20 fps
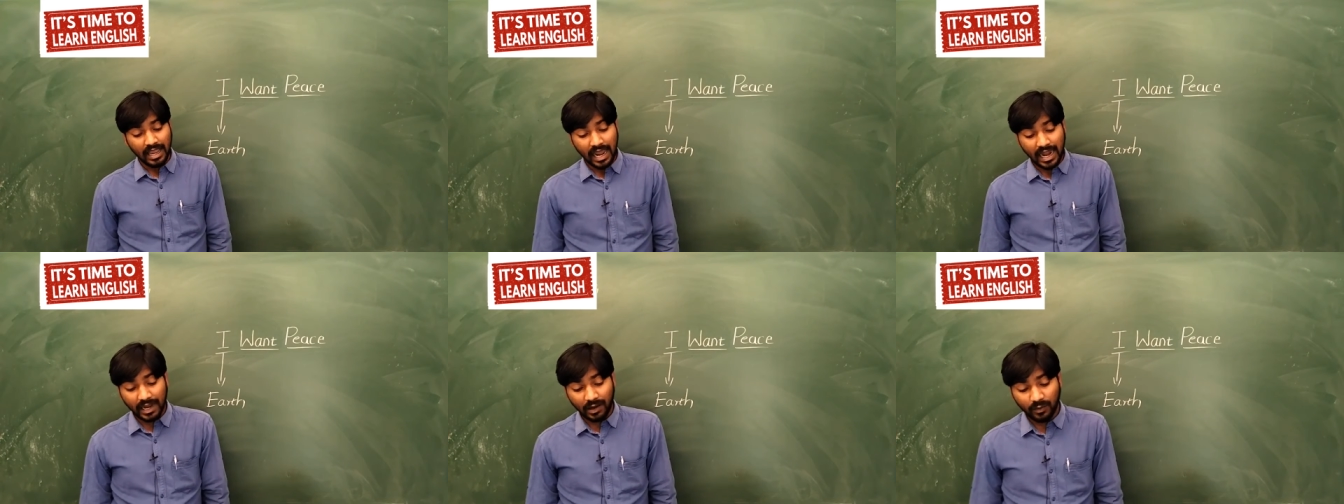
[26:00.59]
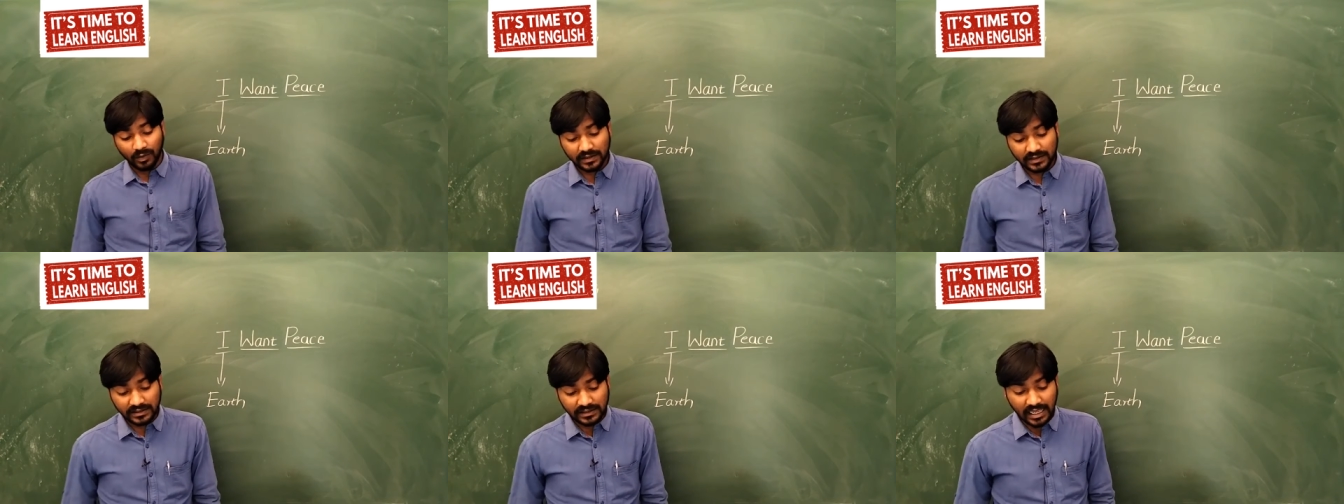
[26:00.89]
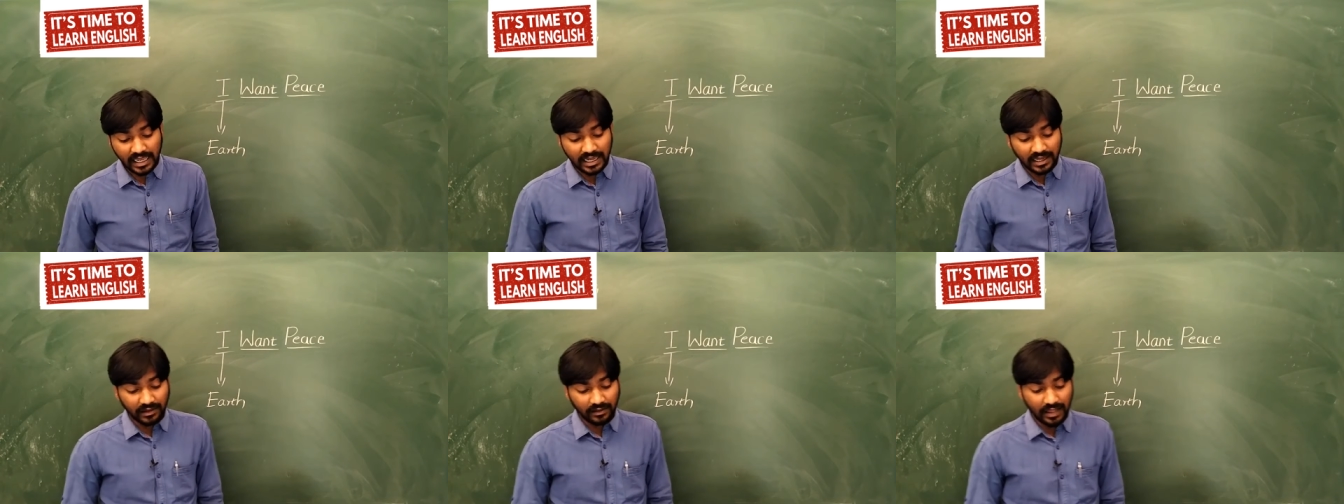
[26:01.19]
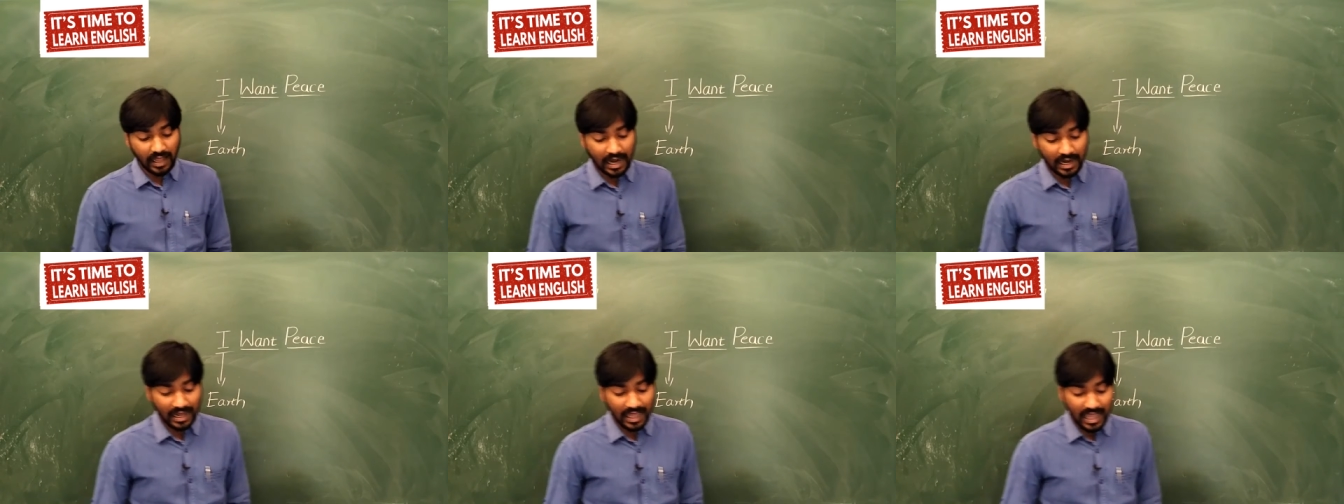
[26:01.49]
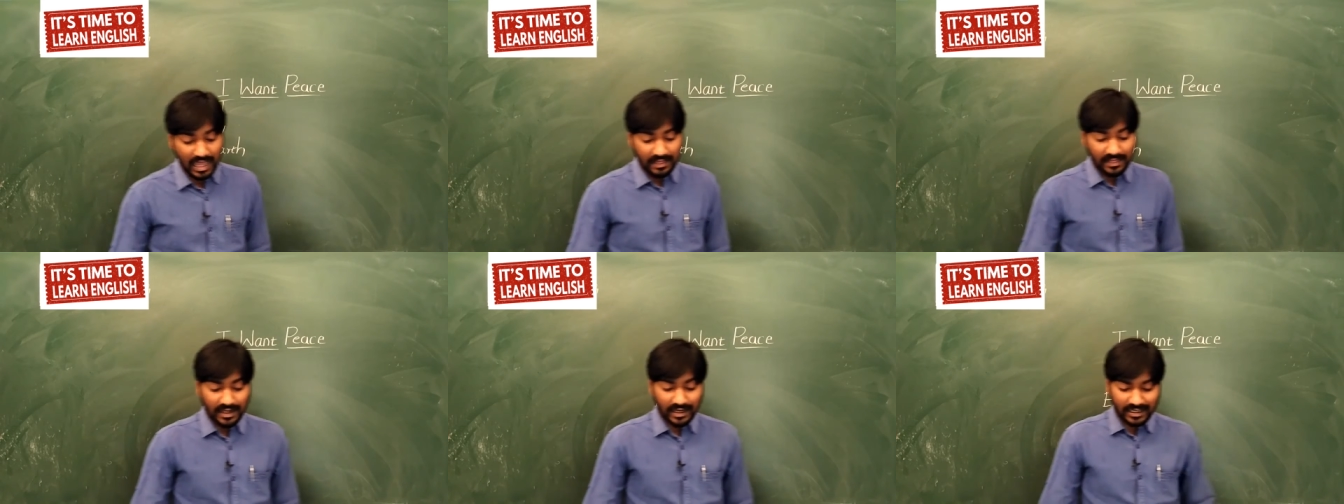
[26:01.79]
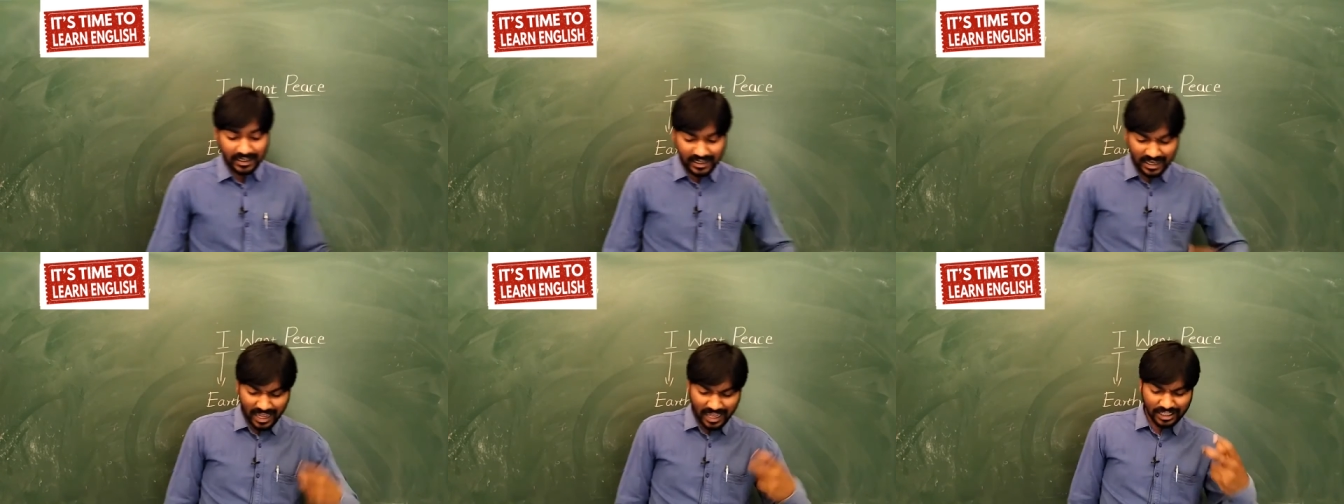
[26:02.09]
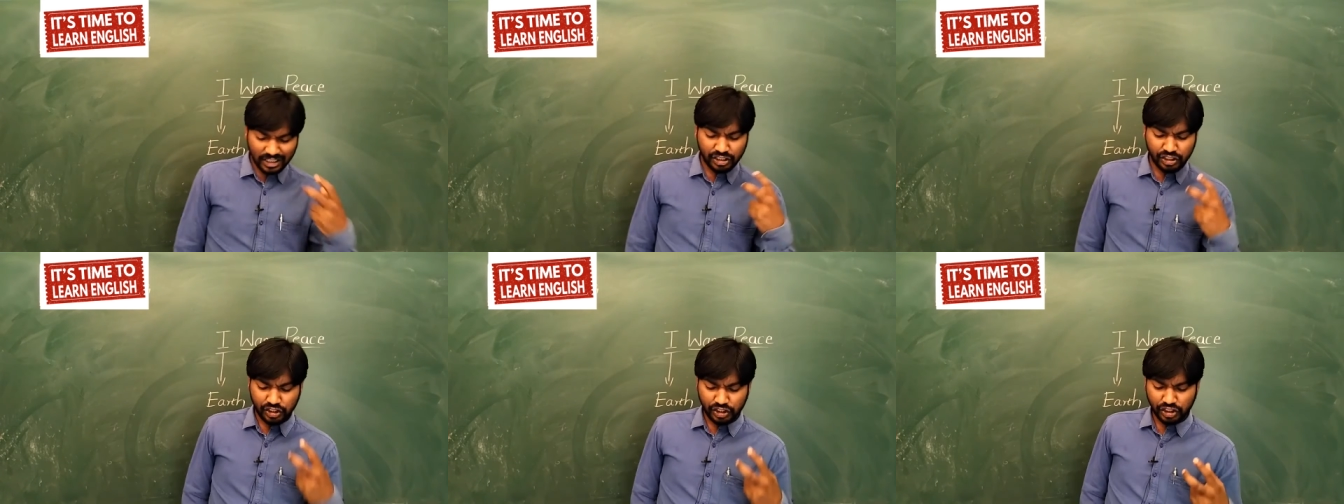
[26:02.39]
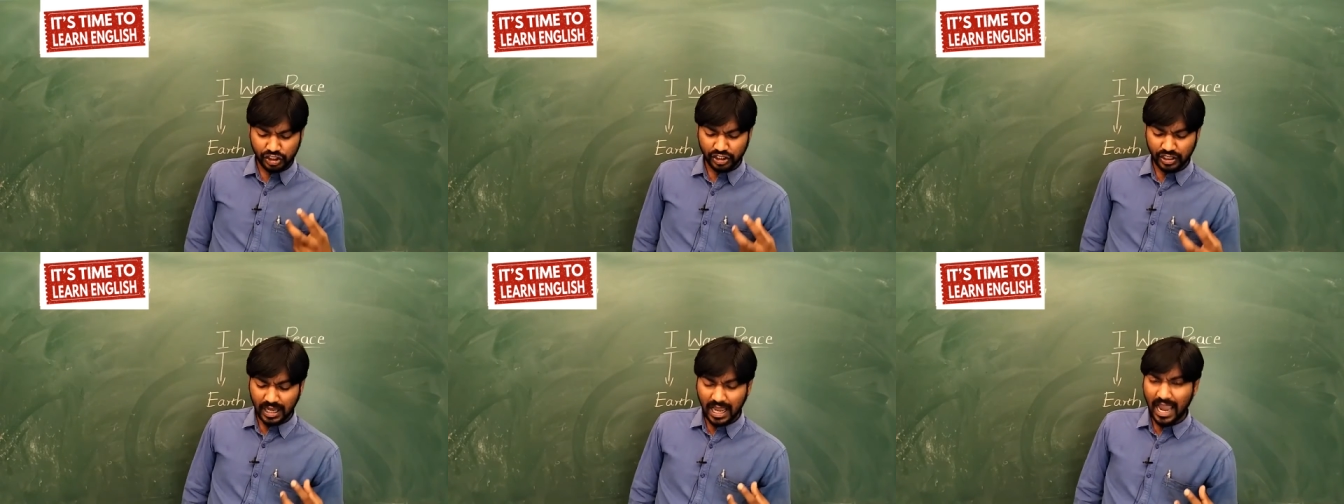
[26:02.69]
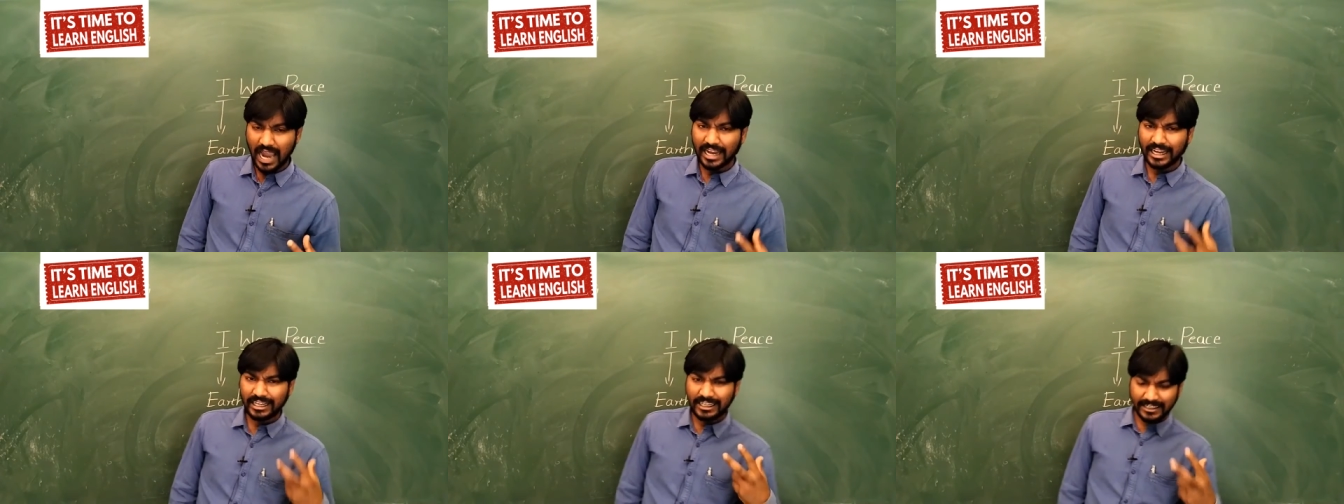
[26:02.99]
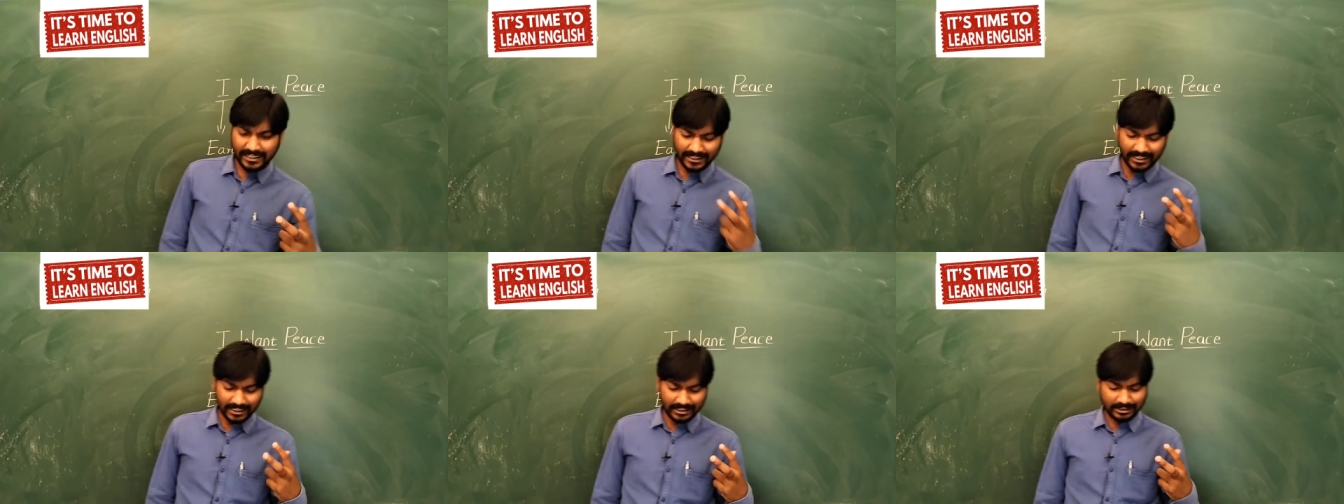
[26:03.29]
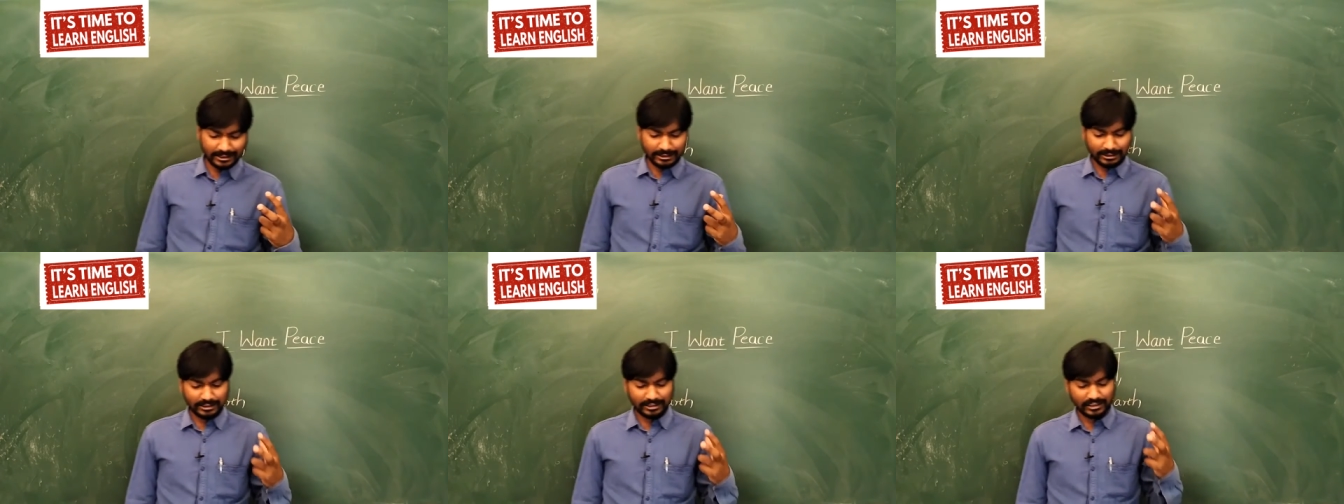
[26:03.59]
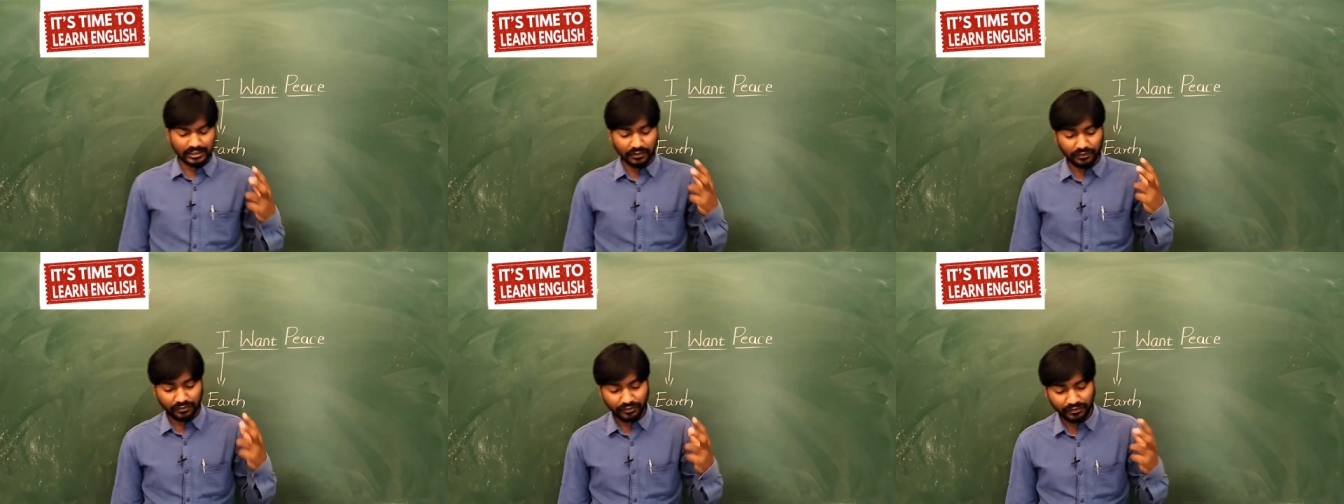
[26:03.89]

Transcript: And it was saying that I touch the